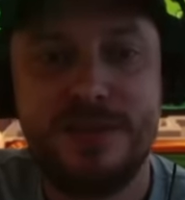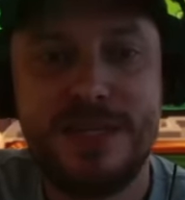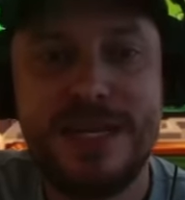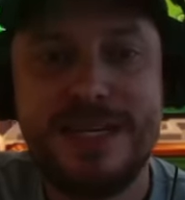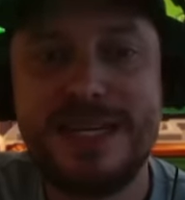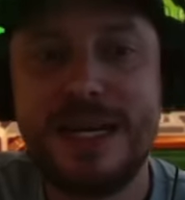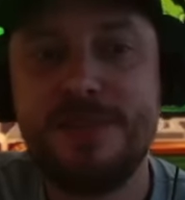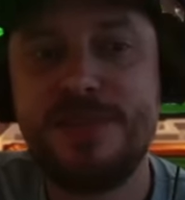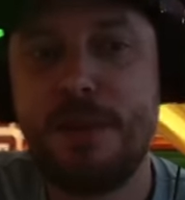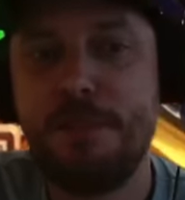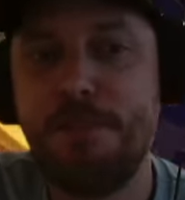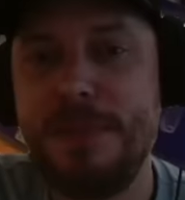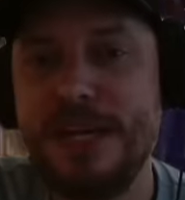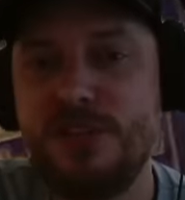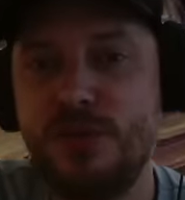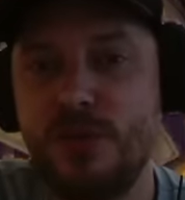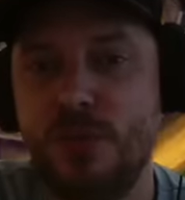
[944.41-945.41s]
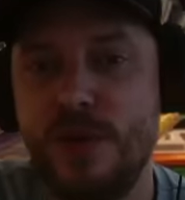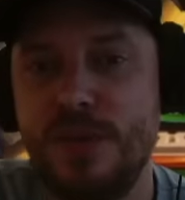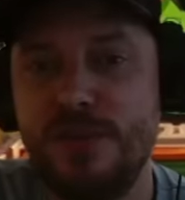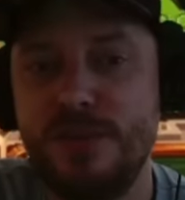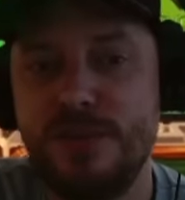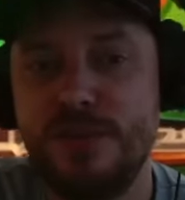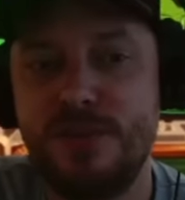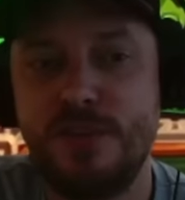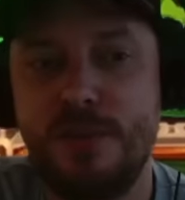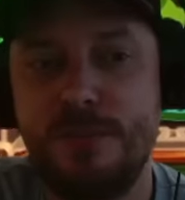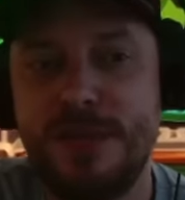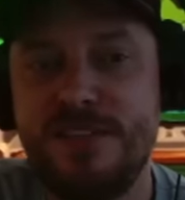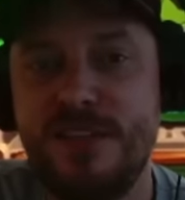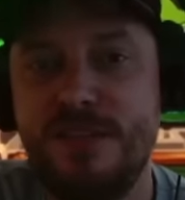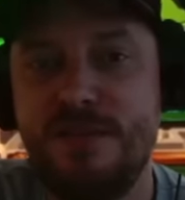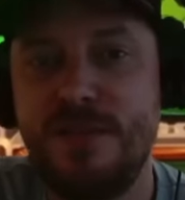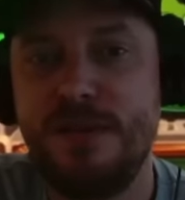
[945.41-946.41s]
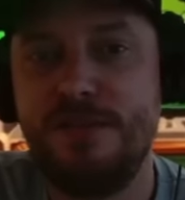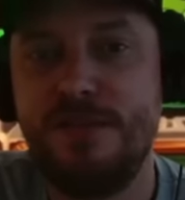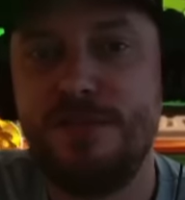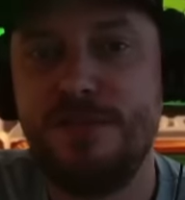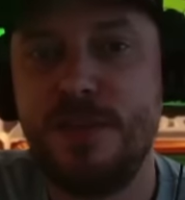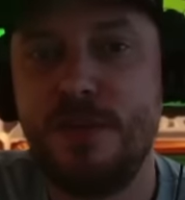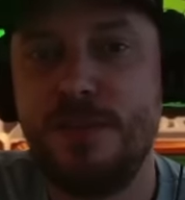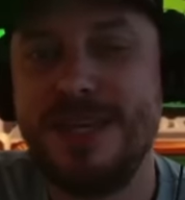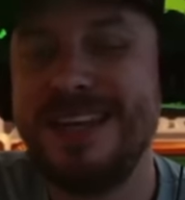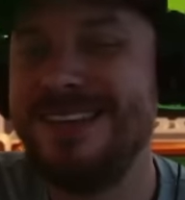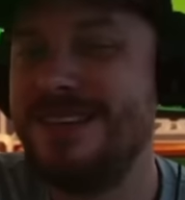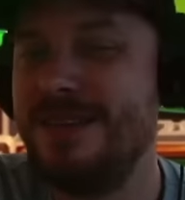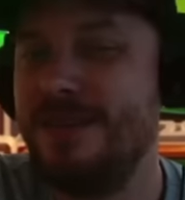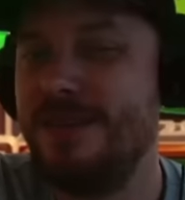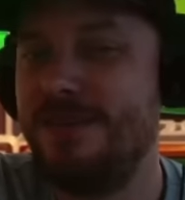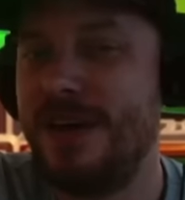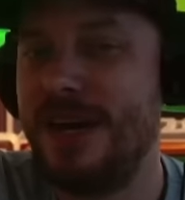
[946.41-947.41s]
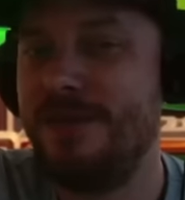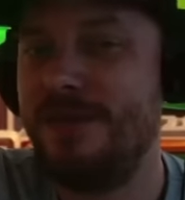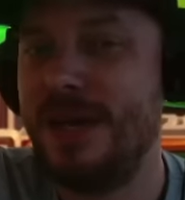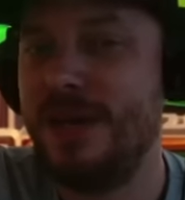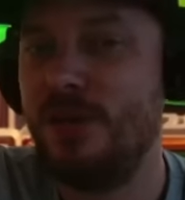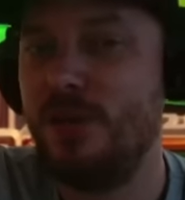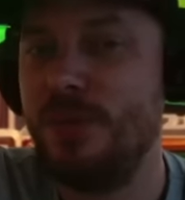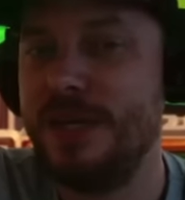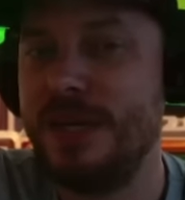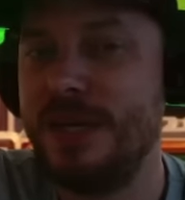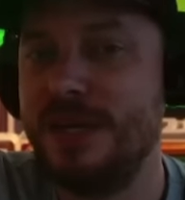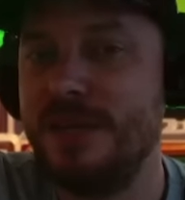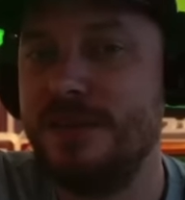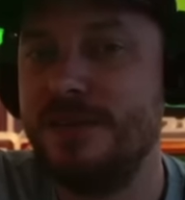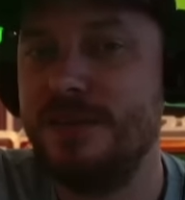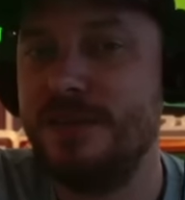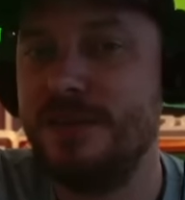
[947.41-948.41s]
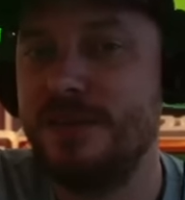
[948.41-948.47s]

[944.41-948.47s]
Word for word: ten times our bet, or what is it? So I'll bet seven rand fifty. Are we getting seventy-five rand, or are we getting it?